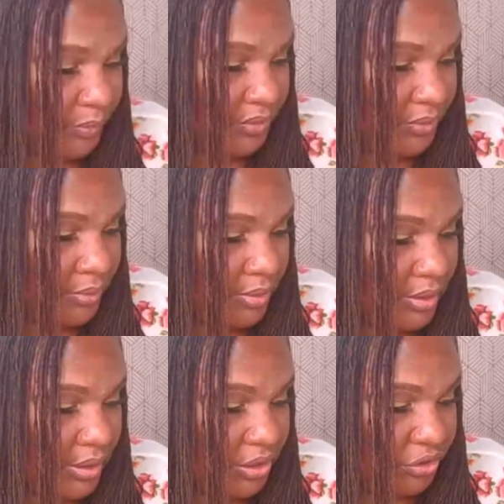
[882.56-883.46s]

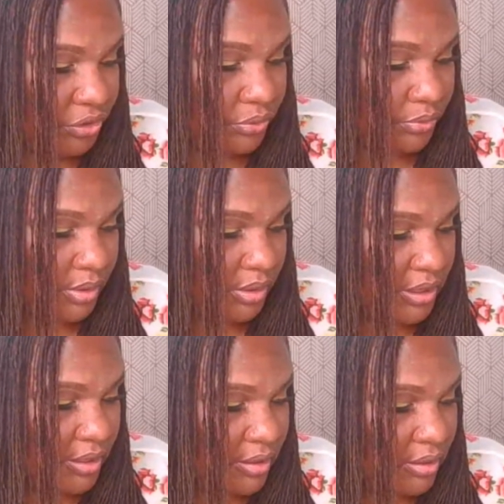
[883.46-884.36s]
issue
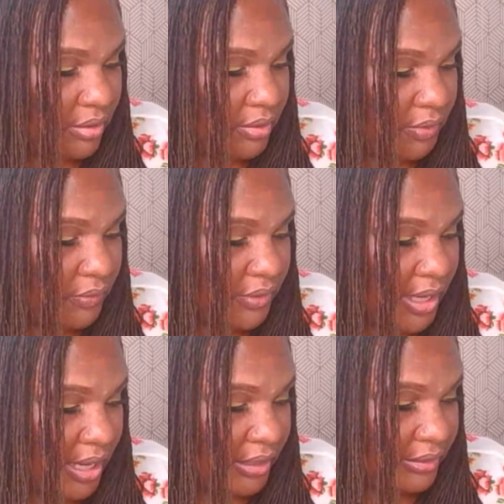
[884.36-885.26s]
that
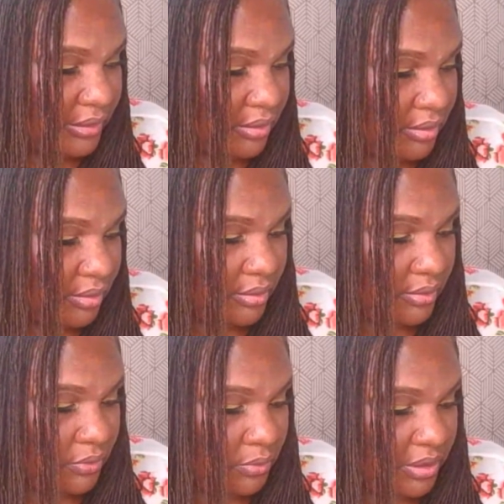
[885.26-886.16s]

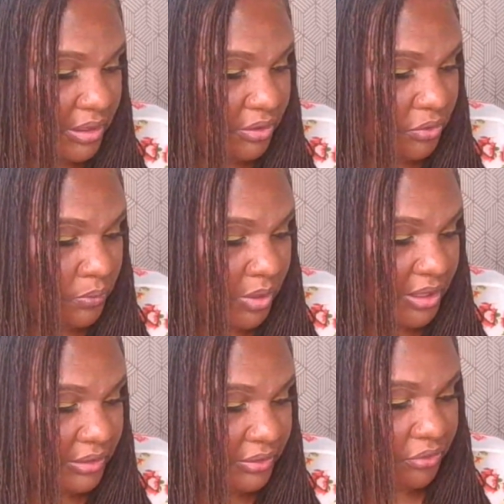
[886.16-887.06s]
you want it
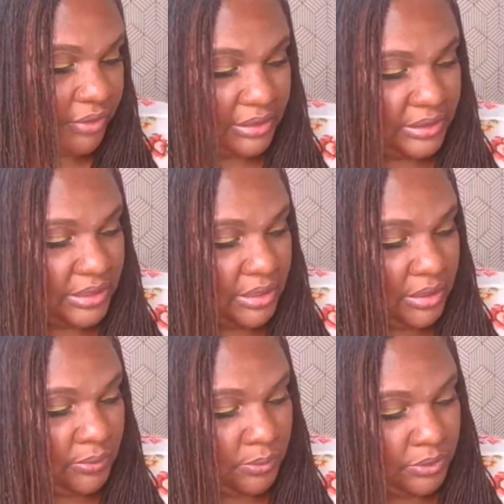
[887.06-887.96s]
corrected, or
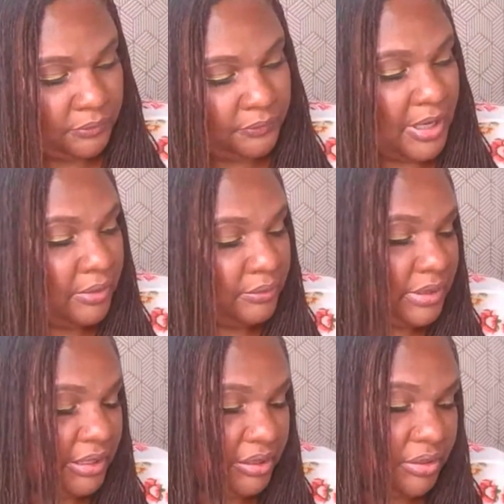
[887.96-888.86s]
you found that
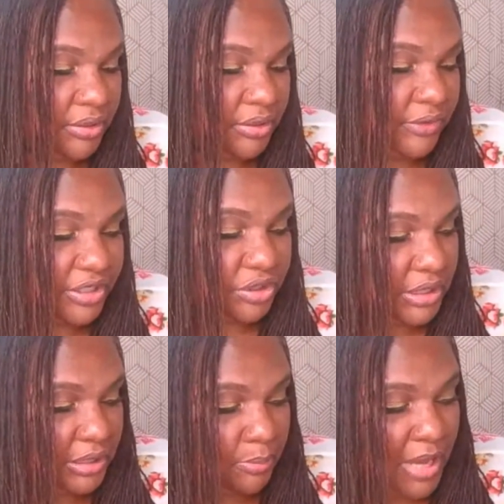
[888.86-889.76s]
needed correction in the
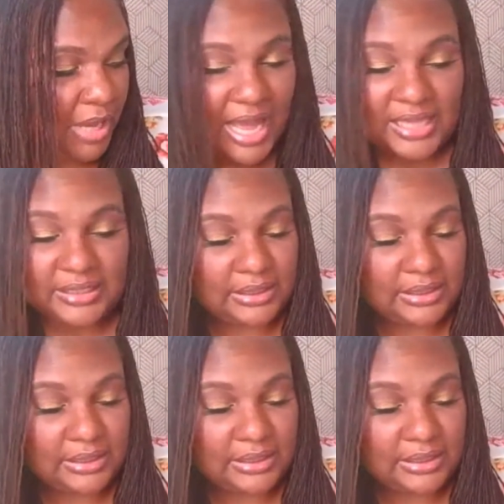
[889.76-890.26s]
past,